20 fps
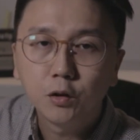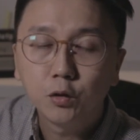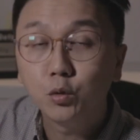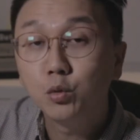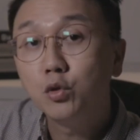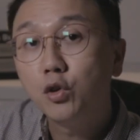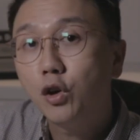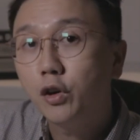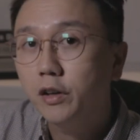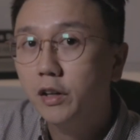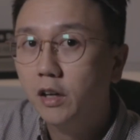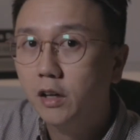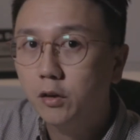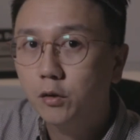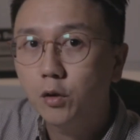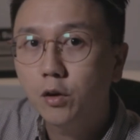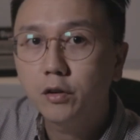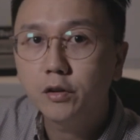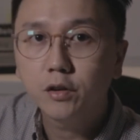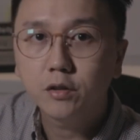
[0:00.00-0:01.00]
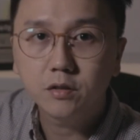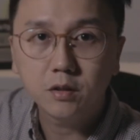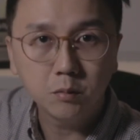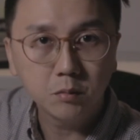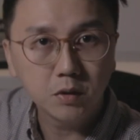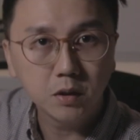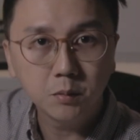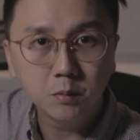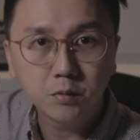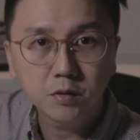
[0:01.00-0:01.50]
Do not ignore your
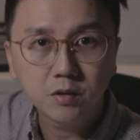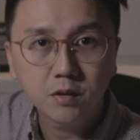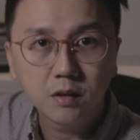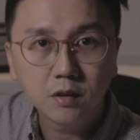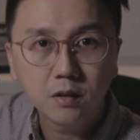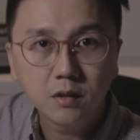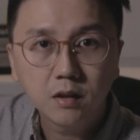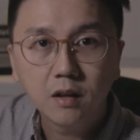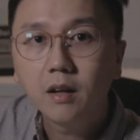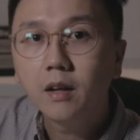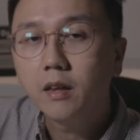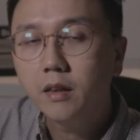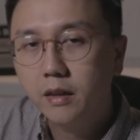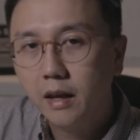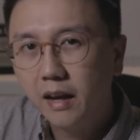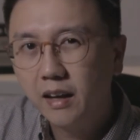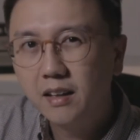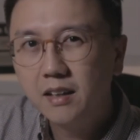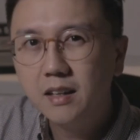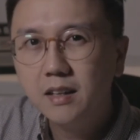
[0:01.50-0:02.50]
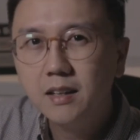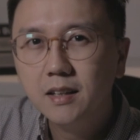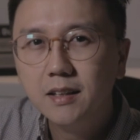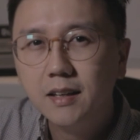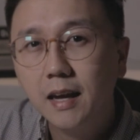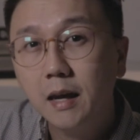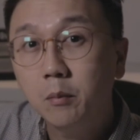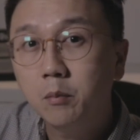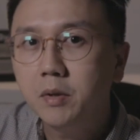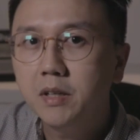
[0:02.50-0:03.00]
symptoms. Dengue
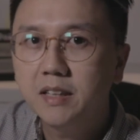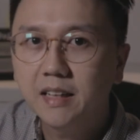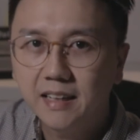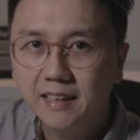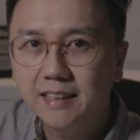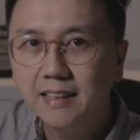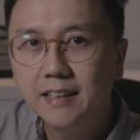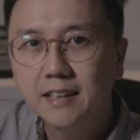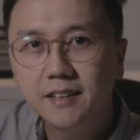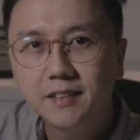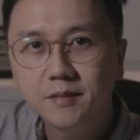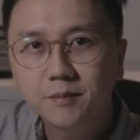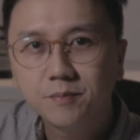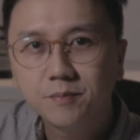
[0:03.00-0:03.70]
can be deadly.